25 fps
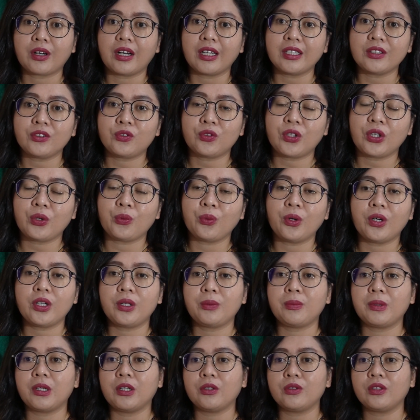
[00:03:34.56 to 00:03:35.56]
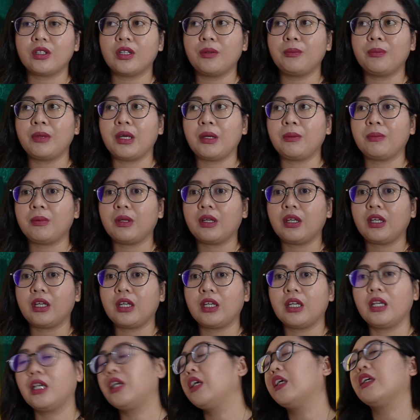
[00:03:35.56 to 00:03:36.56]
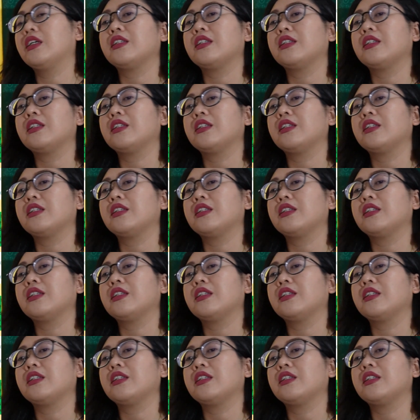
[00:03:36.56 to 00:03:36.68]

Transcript: country? What about maybe